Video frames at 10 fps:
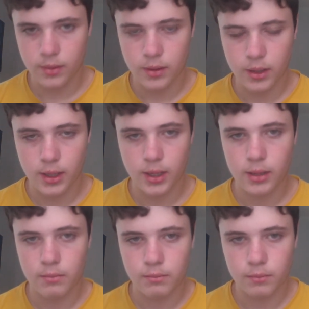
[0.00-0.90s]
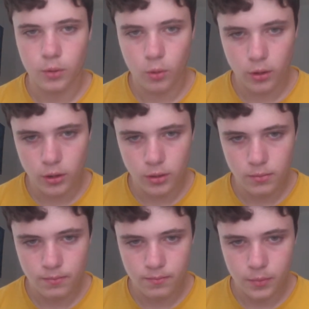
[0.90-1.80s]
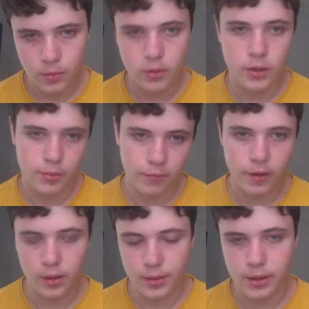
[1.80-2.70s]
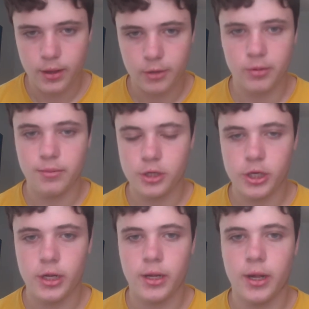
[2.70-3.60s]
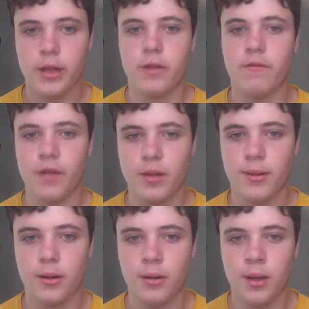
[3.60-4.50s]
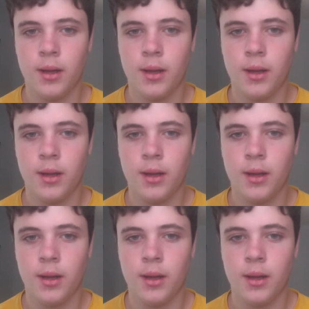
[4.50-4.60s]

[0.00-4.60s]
the order or the number of elements in group G is divisible